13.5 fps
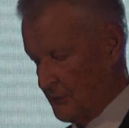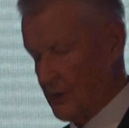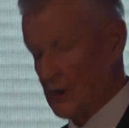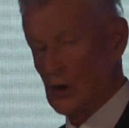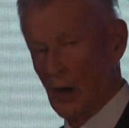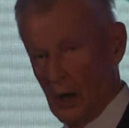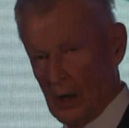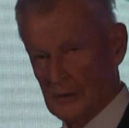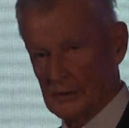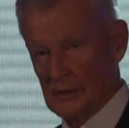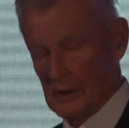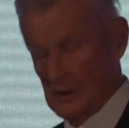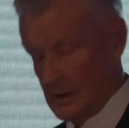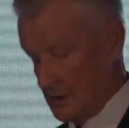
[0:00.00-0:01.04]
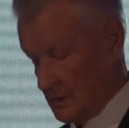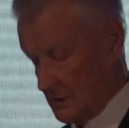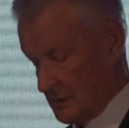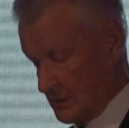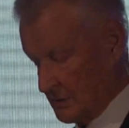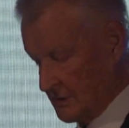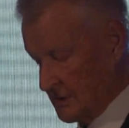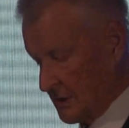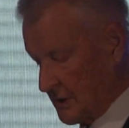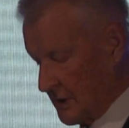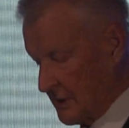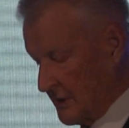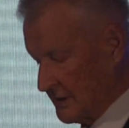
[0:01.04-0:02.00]
beyond the
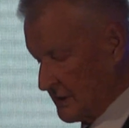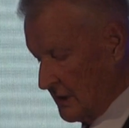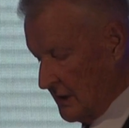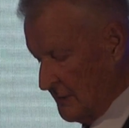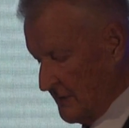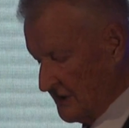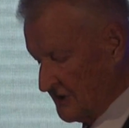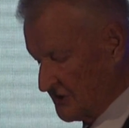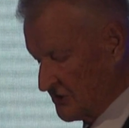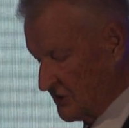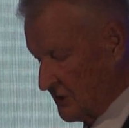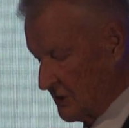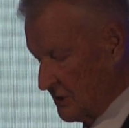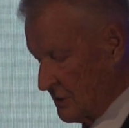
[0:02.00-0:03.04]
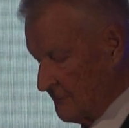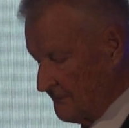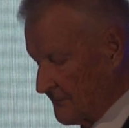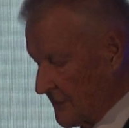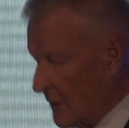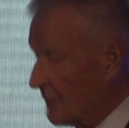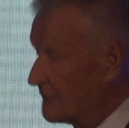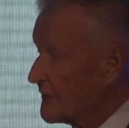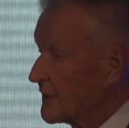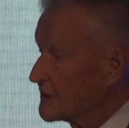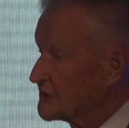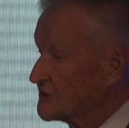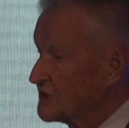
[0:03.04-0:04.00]
current limits of
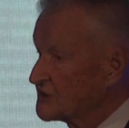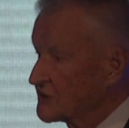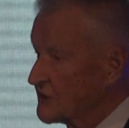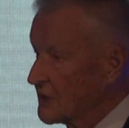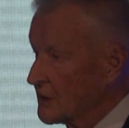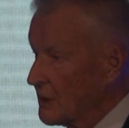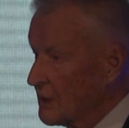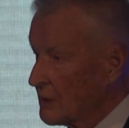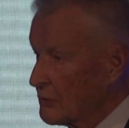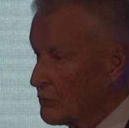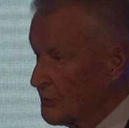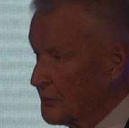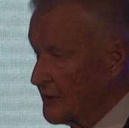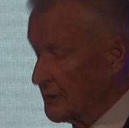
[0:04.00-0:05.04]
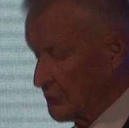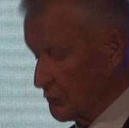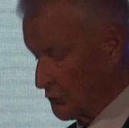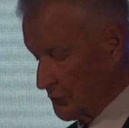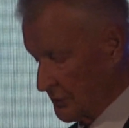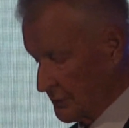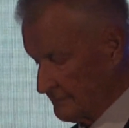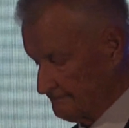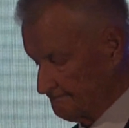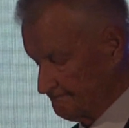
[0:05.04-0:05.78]
the existing European Union.